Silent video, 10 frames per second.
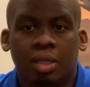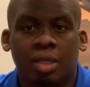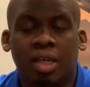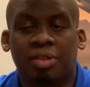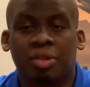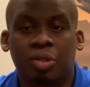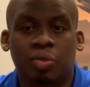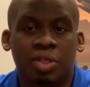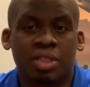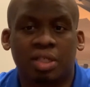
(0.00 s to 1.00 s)
Good afternoon
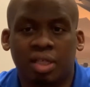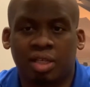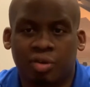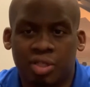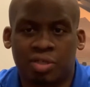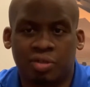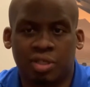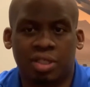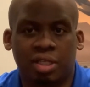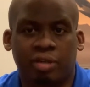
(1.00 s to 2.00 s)
once again. Chris
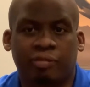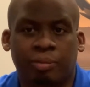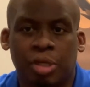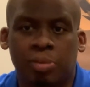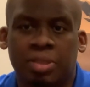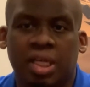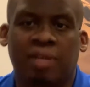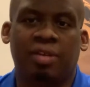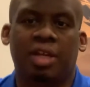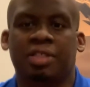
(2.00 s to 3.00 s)
Owens here from Cummins
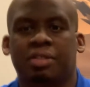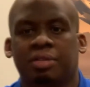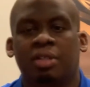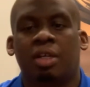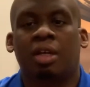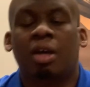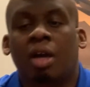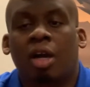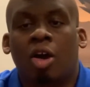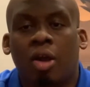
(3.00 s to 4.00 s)
Aviation.
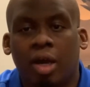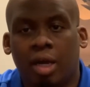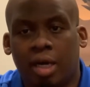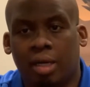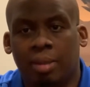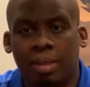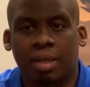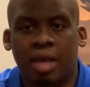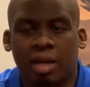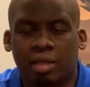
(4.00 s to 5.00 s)

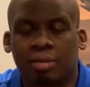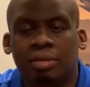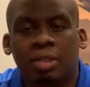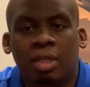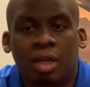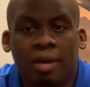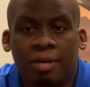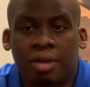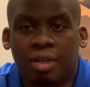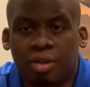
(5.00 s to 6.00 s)
Got
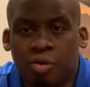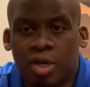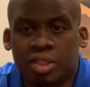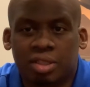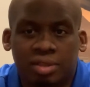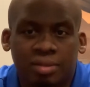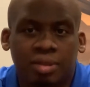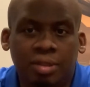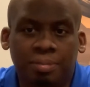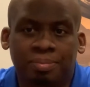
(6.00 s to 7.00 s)
another question.
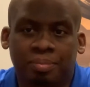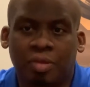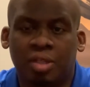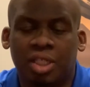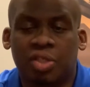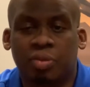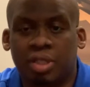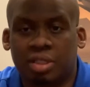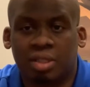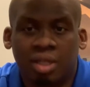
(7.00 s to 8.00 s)
This one
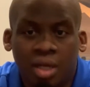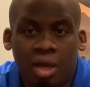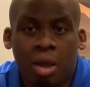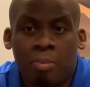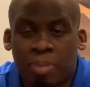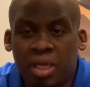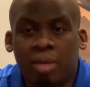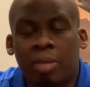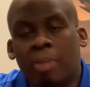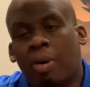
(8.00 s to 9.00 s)
is
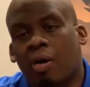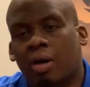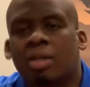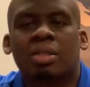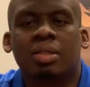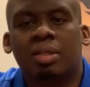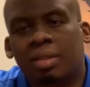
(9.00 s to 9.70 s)
PMA parts.